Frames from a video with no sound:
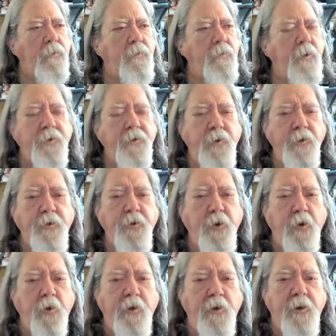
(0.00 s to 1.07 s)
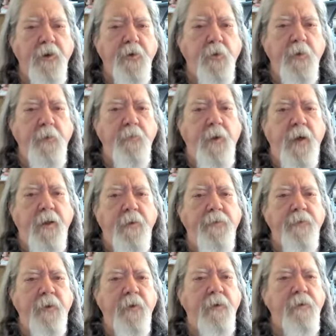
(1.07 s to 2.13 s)
Just as surely as we
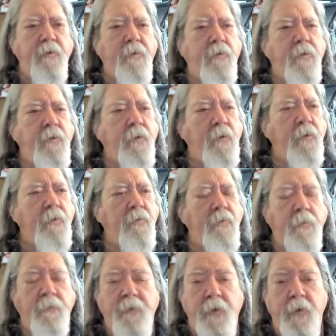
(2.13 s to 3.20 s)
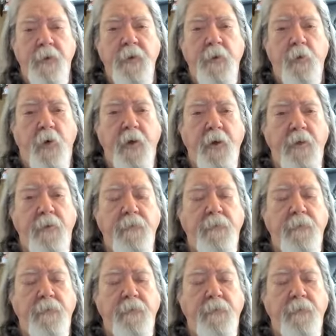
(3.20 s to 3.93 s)
benefit from feeling great,